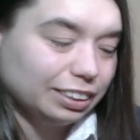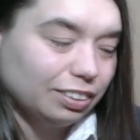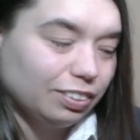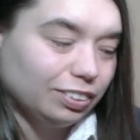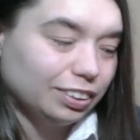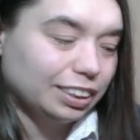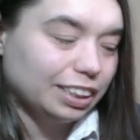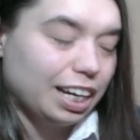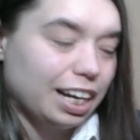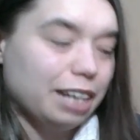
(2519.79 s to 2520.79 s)
all the
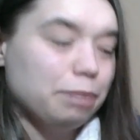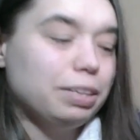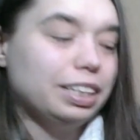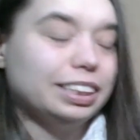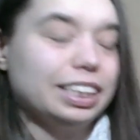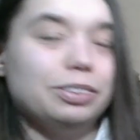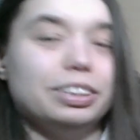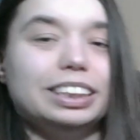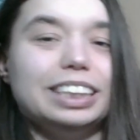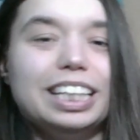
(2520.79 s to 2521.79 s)
time until you
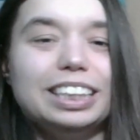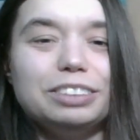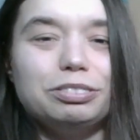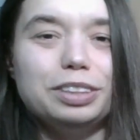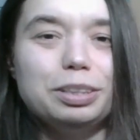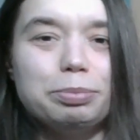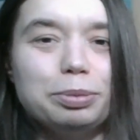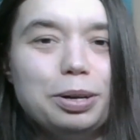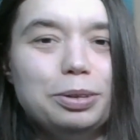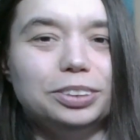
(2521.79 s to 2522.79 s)
could take a different
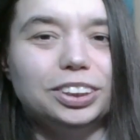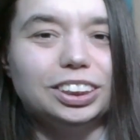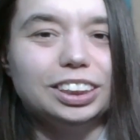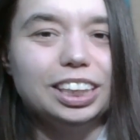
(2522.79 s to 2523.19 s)
approach.